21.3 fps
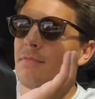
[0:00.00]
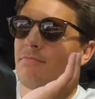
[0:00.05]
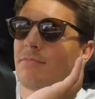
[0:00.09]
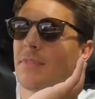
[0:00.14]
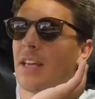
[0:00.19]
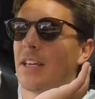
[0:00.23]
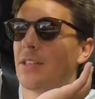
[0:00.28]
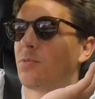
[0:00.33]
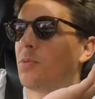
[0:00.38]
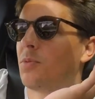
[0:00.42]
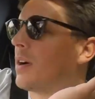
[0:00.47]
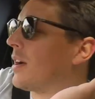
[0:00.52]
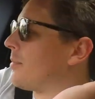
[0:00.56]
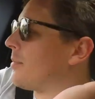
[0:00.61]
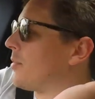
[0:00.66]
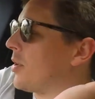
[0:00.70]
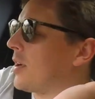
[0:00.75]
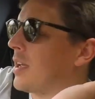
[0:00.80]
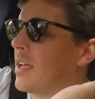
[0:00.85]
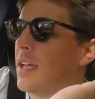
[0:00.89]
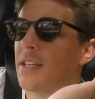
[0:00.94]
That's why I'm
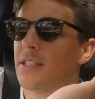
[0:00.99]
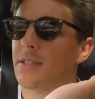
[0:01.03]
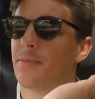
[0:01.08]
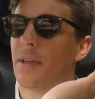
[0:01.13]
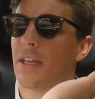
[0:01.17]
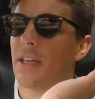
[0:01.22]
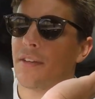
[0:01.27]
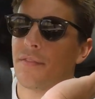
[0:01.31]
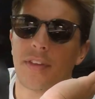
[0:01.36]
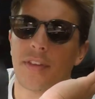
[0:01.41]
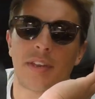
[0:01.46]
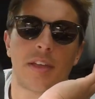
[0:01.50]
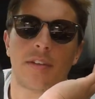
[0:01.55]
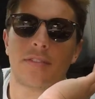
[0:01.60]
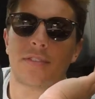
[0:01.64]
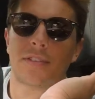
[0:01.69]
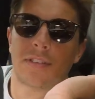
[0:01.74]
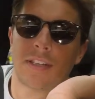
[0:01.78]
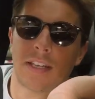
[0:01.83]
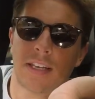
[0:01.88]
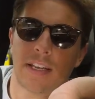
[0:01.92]
not here to make a video
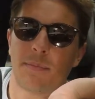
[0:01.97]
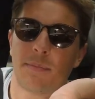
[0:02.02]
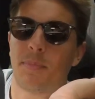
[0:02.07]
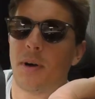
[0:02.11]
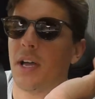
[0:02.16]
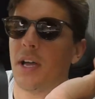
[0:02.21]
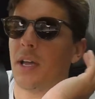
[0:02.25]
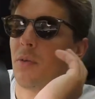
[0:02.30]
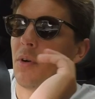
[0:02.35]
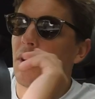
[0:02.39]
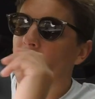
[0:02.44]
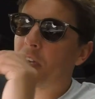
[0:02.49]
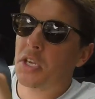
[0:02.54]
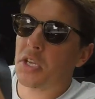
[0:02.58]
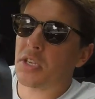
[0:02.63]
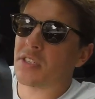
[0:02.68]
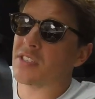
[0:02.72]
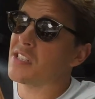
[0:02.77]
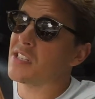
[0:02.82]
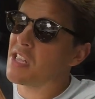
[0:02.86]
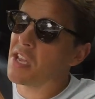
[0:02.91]
to saying I'm buying one,
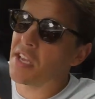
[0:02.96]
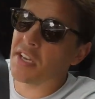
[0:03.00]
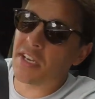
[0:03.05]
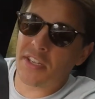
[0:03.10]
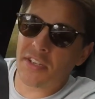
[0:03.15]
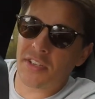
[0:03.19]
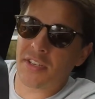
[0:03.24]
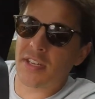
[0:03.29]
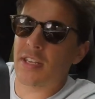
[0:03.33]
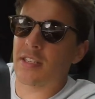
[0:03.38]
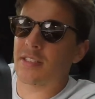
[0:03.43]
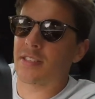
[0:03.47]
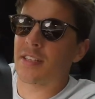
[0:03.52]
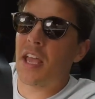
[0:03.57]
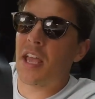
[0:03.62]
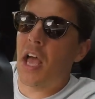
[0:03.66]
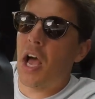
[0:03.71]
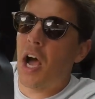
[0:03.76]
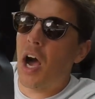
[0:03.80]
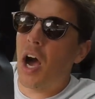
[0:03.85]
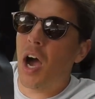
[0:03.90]
because the likelihood is
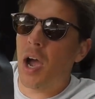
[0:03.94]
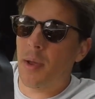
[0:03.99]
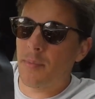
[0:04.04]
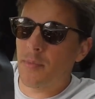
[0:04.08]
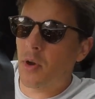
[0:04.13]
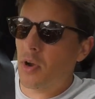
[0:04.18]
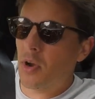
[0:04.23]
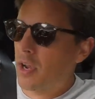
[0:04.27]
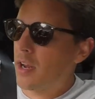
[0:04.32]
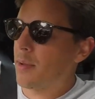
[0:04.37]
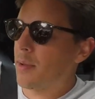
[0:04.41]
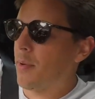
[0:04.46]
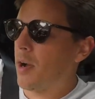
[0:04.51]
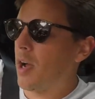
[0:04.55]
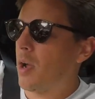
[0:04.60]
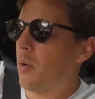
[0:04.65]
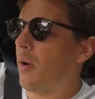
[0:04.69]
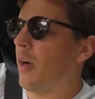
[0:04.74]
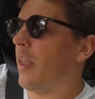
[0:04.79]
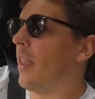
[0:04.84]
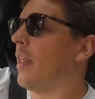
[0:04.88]
I'm not going to
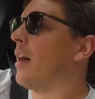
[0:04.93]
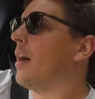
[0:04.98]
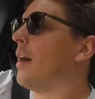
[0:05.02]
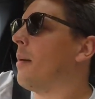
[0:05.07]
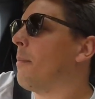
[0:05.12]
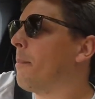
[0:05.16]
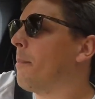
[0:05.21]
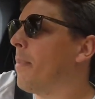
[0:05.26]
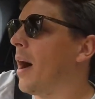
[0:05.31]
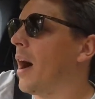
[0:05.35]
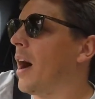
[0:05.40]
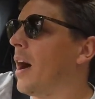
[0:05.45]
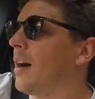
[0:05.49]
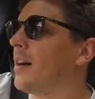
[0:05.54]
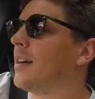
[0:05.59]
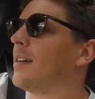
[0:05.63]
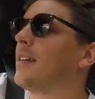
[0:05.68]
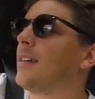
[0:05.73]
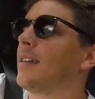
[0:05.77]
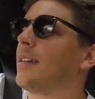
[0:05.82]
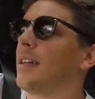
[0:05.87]
buy one. But
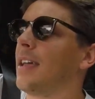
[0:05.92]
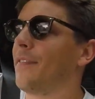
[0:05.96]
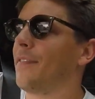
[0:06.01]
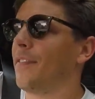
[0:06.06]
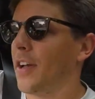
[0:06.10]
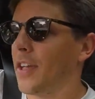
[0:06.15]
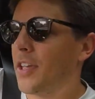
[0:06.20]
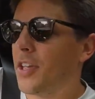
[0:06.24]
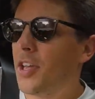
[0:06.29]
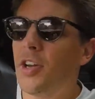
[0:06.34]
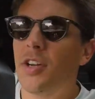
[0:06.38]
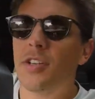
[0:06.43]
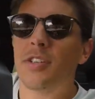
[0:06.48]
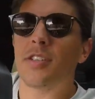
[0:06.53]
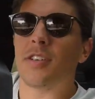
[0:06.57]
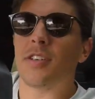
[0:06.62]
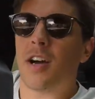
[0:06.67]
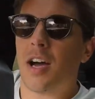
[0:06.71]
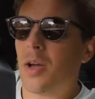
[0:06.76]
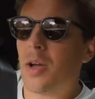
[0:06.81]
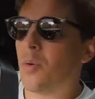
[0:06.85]
if I could,
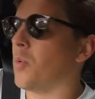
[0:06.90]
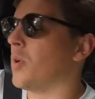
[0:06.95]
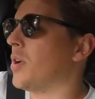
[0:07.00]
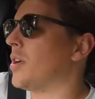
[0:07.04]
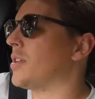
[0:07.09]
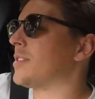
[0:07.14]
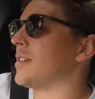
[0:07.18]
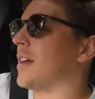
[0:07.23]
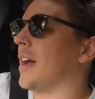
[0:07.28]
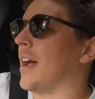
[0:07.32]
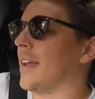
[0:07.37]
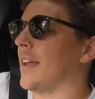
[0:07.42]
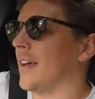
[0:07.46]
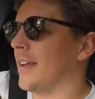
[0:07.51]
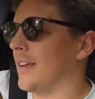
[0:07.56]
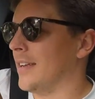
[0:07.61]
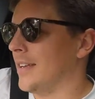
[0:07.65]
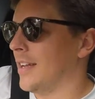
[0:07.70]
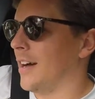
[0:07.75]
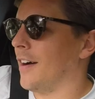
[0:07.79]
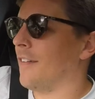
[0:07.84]
I would, and I
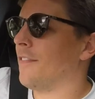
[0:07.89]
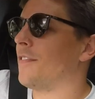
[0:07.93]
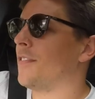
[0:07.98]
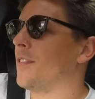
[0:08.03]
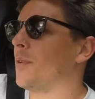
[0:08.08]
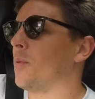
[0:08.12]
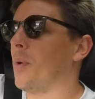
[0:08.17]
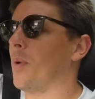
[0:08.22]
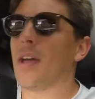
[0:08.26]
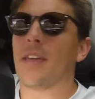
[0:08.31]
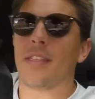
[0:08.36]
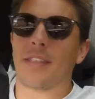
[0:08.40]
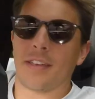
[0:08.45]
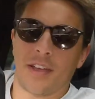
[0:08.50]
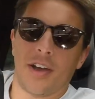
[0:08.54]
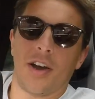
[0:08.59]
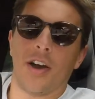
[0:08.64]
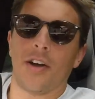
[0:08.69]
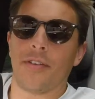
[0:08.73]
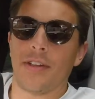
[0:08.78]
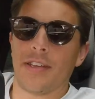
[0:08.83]
love the way the
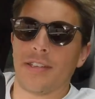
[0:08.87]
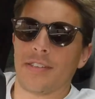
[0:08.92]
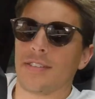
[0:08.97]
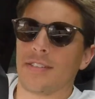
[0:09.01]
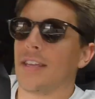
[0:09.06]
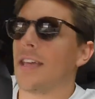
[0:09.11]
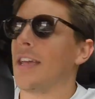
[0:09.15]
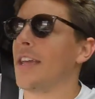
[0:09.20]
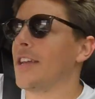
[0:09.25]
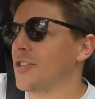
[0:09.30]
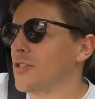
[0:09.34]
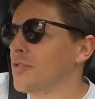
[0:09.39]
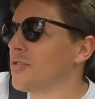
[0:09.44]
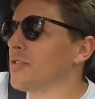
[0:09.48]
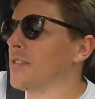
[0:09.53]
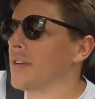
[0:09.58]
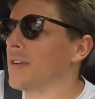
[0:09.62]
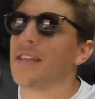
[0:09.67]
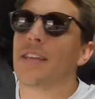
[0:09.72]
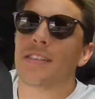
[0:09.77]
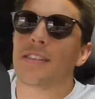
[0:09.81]
car is. It
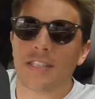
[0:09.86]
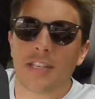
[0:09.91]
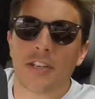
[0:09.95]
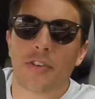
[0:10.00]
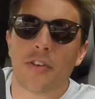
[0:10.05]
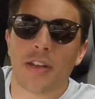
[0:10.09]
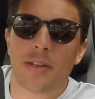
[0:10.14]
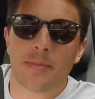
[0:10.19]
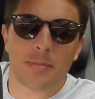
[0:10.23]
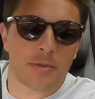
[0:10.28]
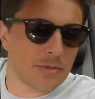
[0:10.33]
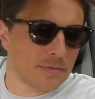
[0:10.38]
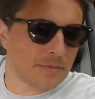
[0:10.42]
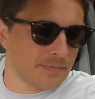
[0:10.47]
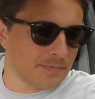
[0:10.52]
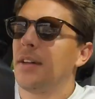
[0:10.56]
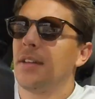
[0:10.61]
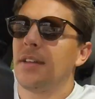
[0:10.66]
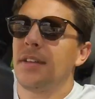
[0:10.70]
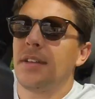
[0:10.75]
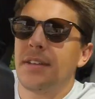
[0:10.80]
truly is incredible.
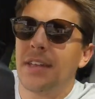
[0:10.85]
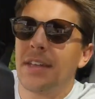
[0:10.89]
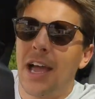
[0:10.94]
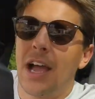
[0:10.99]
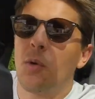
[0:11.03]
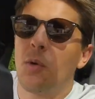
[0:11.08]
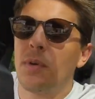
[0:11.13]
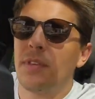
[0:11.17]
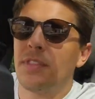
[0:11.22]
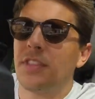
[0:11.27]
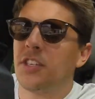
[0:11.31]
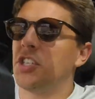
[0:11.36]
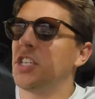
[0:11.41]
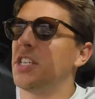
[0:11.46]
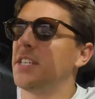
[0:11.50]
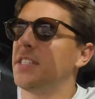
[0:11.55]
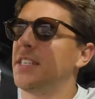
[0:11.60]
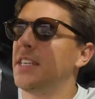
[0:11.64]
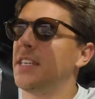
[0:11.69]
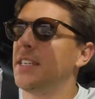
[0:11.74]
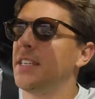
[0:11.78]
Now, with the
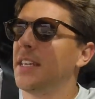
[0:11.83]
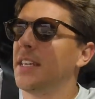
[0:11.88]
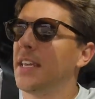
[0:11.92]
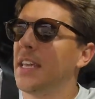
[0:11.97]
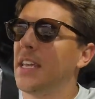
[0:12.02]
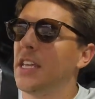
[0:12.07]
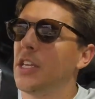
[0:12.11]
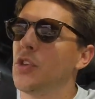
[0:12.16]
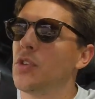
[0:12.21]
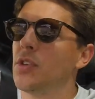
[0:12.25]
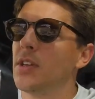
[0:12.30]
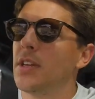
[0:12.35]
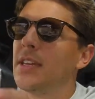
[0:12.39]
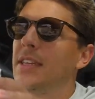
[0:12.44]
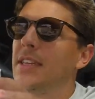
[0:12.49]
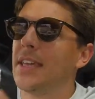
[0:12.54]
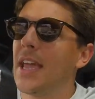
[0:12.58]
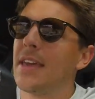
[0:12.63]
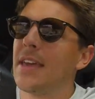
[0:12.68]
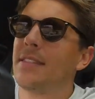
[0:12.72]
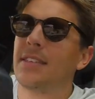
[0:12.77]
GTD, you can
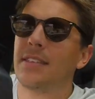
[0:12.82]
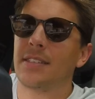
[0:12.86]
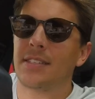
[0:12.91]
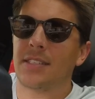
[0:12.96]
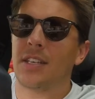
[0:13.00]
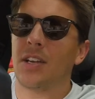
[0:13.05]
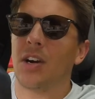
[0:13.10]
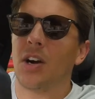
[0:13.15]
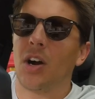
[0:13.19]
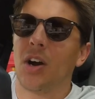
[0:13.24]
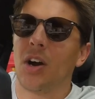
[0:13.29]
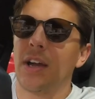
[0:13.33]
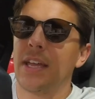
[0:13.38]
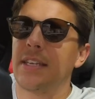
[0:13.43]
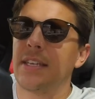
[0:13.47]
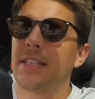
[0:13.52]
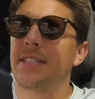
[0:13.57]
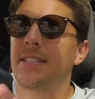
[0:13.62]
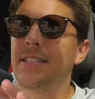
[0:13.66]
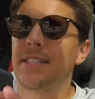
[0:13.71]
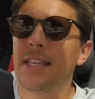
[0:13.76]
get this car
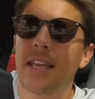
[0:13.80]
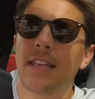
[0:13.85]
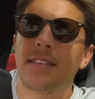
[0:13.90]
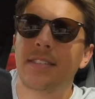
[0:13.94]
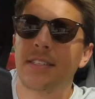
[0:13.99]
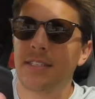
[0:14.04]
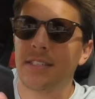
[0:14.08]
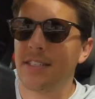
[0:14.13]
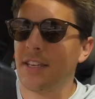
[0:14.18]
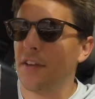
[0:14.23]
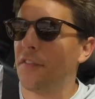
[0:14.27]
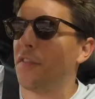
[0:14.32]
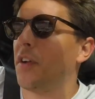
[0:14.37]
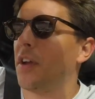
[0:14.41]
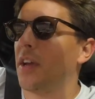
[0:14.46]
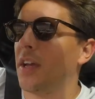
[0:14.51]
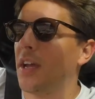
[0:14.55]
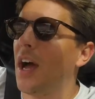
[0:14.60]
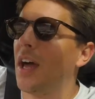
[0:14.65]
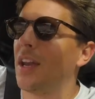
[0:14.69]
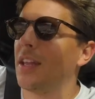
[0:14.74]
in 6
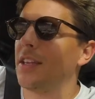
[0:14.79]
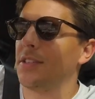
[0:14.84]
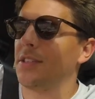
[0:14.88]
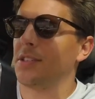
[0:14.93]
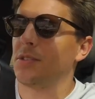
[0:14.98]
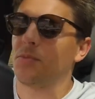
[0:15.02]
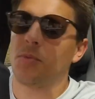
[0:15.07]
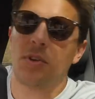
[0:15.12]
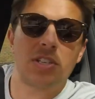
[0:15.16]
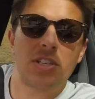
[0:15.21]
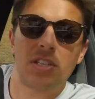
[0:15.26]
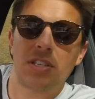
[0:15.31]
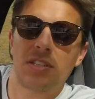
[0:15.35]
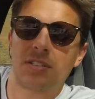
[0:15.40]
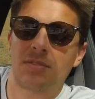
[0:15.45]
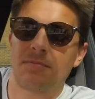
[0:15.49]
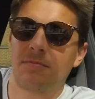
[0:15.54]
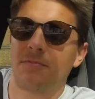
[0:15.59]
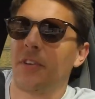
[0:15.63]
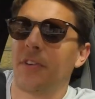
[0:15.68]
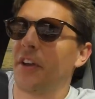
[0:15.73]
different colours, which
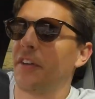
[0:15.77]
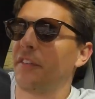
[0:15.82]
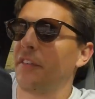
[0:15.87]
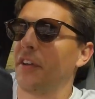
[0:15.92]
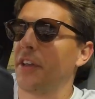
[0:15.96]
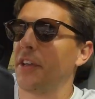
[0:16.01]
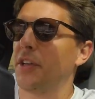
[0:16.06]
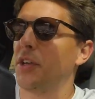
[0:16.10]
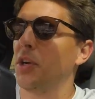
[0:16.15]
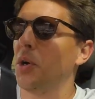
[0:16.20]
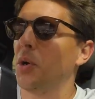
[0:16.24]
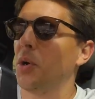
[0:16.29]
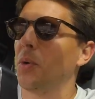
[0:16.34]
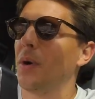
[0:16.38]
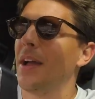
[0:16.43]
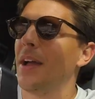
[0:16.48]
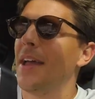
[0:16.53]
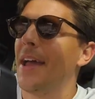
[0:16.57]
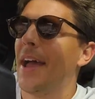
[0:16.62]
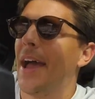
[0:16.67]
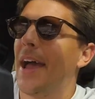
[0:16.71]
is very, very cool.
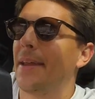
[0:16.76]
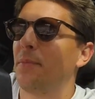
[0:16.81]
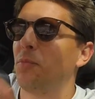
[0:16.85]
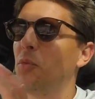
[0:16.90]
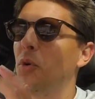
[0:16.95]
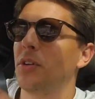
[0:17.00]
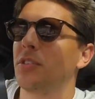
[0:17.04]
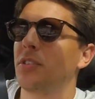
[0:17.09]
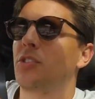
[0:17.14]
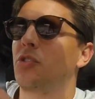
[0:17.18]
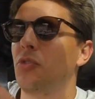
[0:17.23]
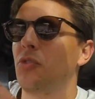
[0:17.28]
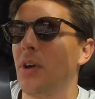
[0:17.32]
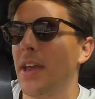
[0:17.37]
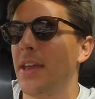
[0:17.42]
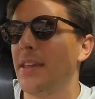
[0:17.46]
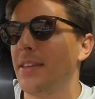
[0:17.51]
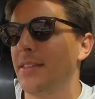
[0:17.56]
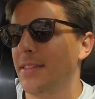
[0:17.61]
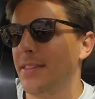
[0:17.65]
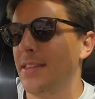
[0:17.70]
And what's
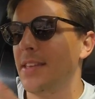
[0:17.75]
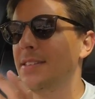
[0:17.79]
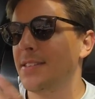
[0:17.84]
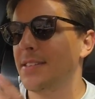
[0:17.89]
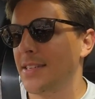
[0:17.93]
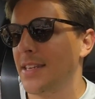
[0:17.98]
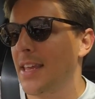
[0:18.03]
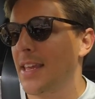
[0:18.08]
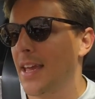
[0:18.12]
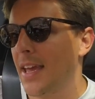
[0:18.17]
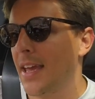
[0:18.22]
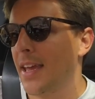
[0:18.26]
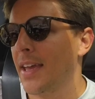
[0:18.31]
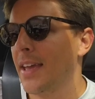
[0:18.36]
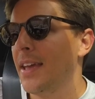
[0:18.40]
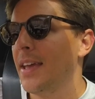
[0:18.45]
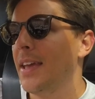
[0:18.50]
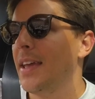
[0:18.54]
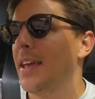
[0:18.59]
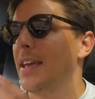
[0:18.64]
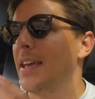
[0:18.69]
great this year
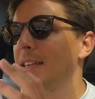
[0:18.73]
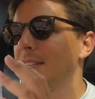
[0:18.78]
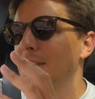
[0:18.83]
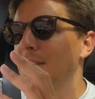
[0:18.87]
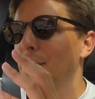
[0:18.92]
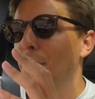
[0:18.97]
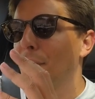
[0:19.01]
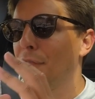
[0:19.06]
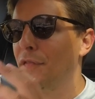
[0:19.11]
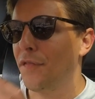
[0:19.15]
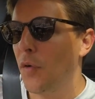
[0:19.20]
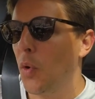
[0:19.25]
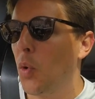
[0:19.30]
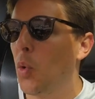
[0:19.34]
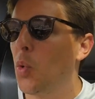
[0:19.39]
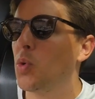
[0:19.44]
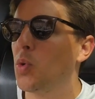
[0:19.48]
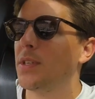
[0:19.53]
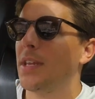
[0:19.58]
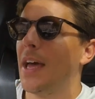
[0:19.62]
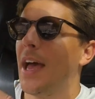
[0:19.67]
is that
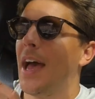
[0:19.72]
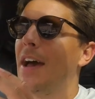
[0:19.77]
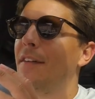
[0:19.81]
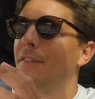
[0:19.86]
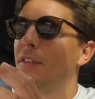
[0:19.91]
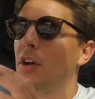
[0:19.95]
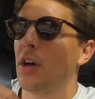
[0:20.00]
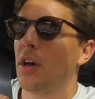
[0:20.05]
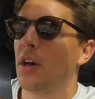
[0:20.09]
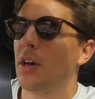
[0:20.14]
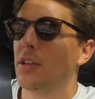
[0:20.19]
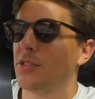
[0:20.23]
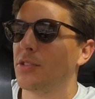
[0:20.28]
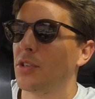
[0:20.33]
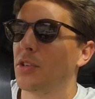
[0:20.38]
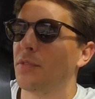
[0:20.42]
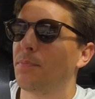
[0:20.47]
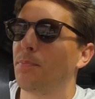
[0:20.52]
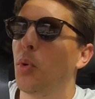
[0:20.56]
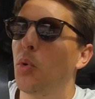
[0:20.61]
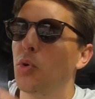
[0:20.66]
Ford have a
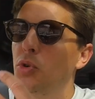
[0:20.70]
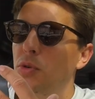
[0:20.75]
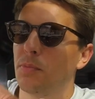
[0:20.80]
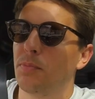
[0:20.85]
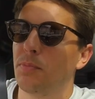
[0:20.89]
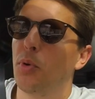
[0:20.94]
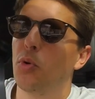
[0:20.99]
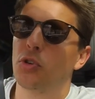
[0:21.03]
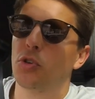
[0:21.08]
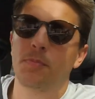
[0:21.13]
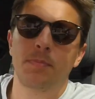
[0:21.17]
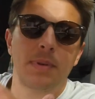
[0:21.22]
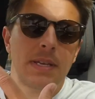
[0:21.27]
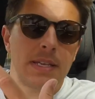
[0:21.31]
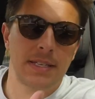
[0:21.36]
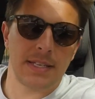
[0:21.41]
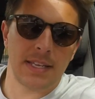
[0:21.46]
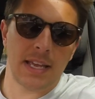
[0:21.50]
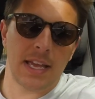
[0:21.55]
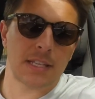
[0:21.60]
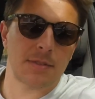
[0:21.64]
sort of Porsche
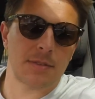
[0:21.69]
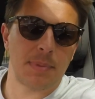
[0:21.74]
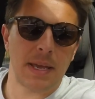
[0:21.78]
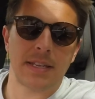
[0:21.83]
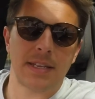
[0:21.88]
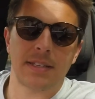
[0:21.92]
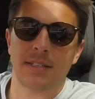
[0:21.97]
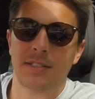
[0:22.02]
PTS, paint to